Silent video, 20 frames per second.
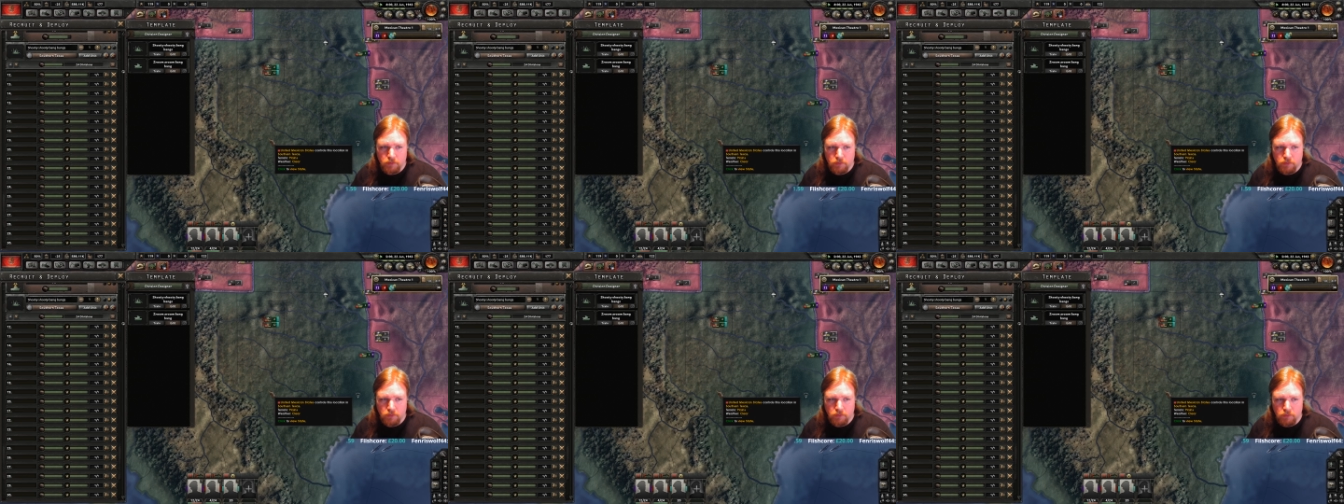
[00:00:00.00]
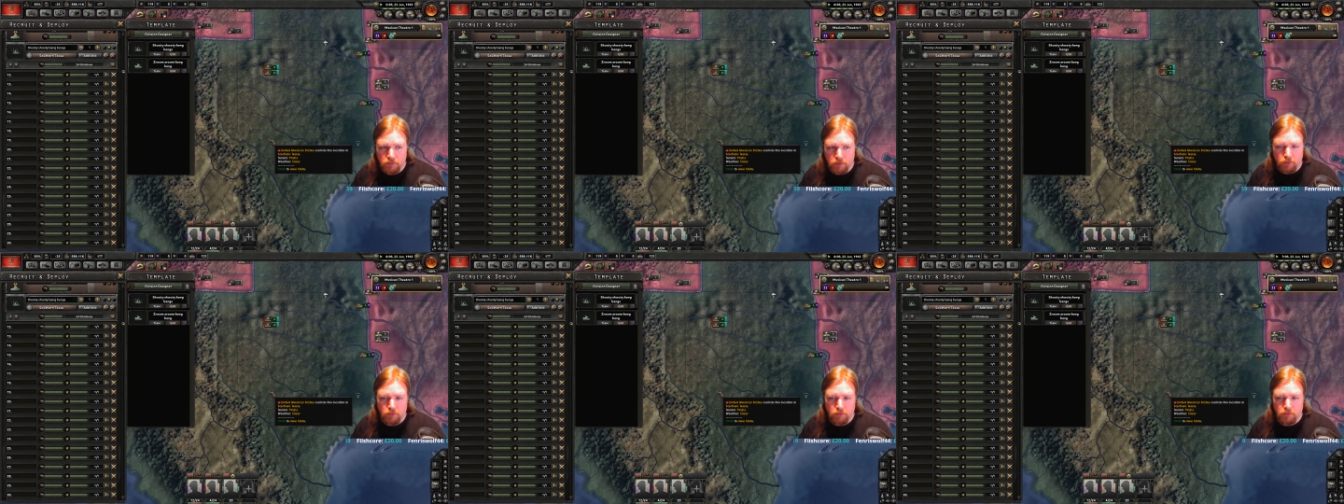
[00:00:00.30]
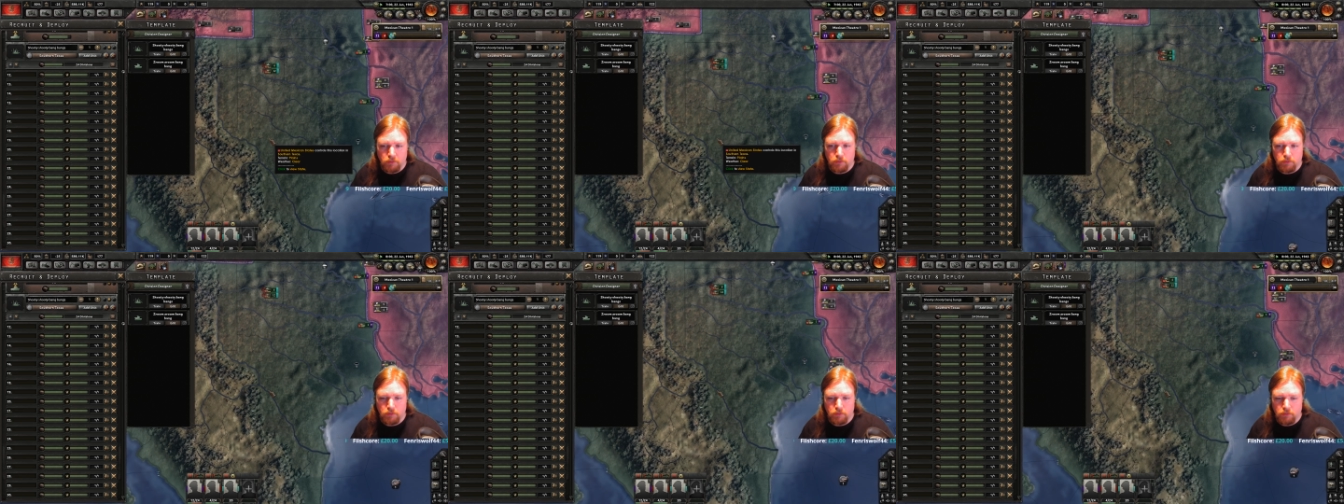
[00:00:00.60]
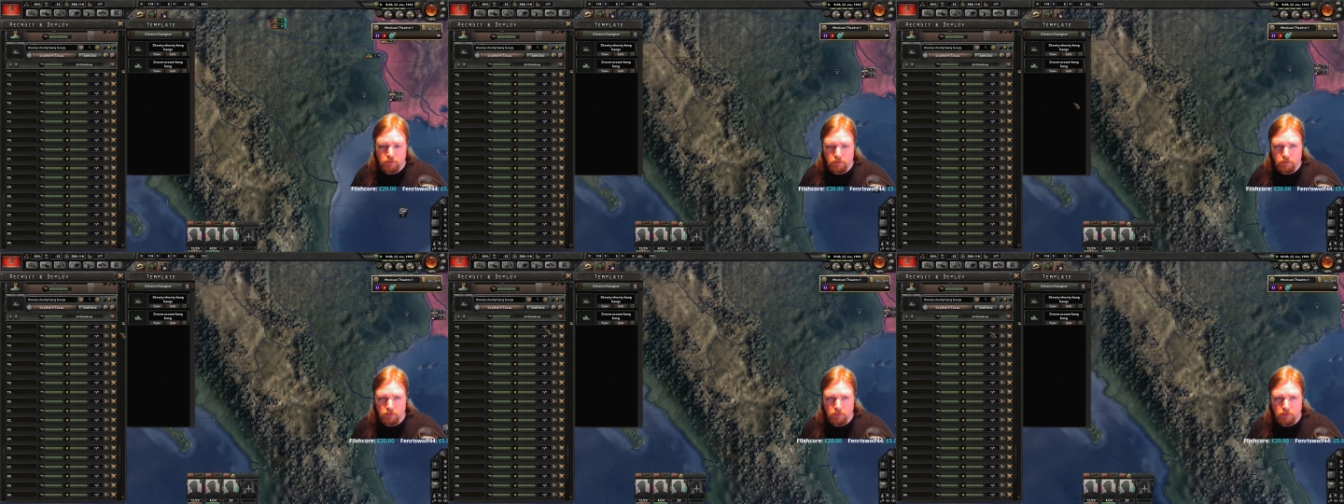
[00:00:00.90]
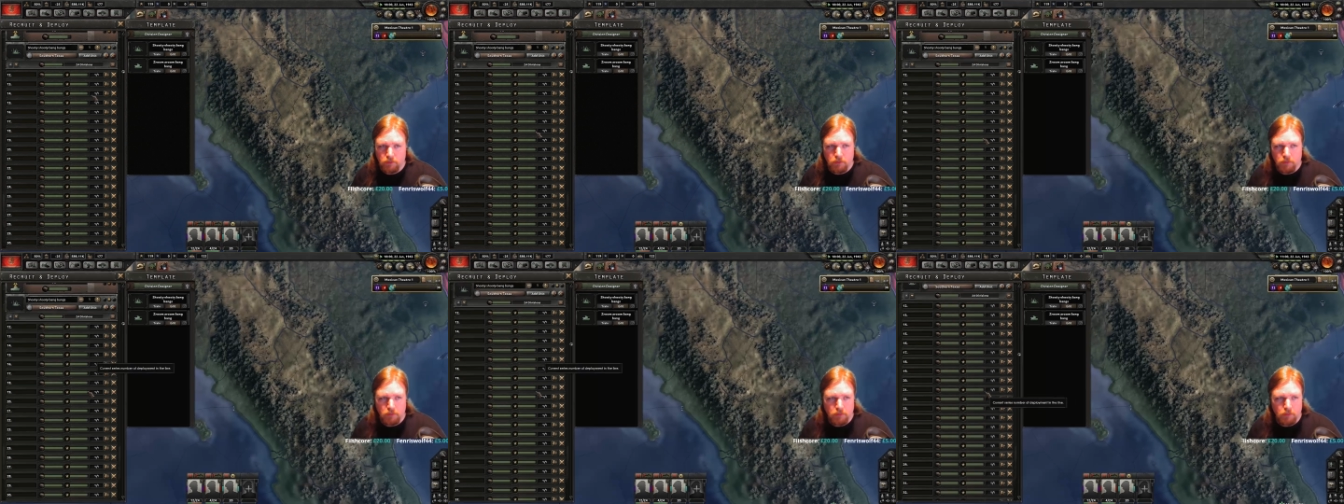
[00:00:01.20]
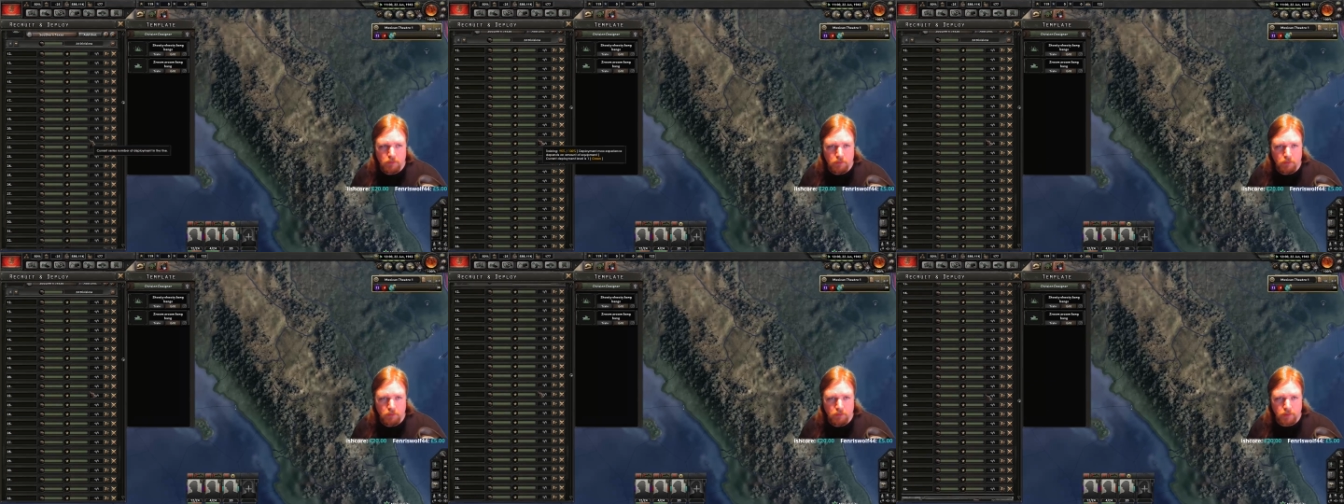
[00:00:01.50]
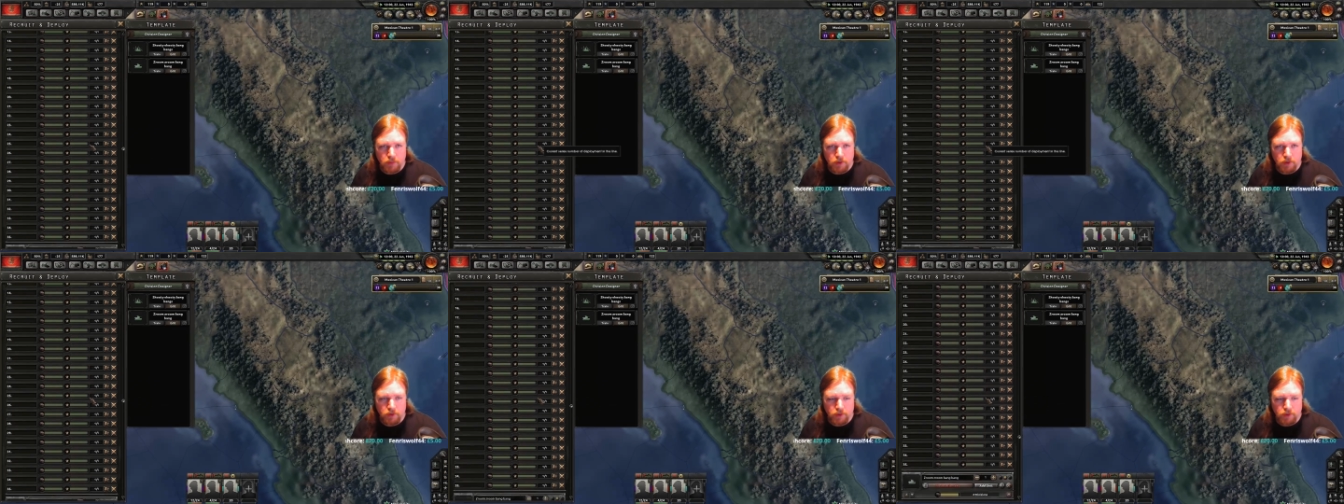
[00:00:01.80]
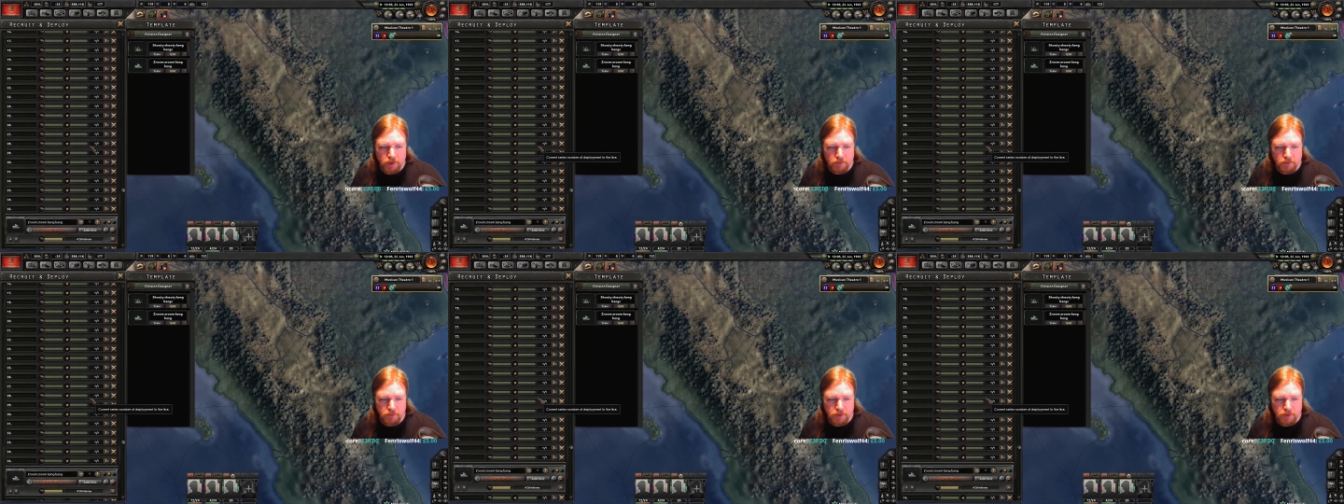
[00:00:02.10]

Nope. Okay,